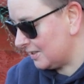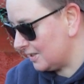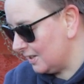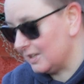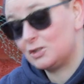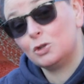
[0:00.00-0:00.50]

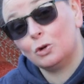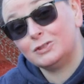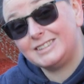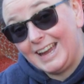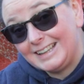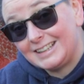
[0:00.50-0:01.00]
is. It's
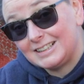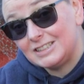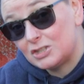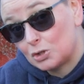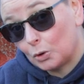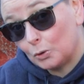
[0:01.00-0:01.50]
not technically
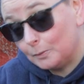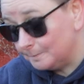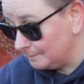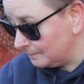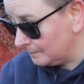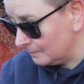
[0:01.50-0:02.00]
soil.
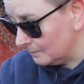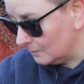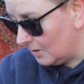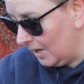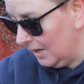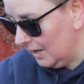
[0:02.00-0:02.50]

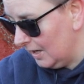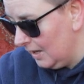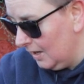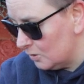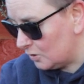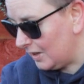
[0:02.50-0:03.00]
Okay?
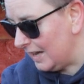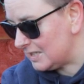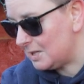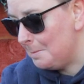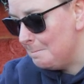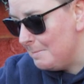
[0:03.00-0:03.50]
So
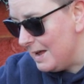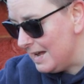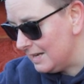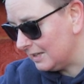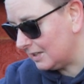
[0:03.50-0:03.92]
that's the main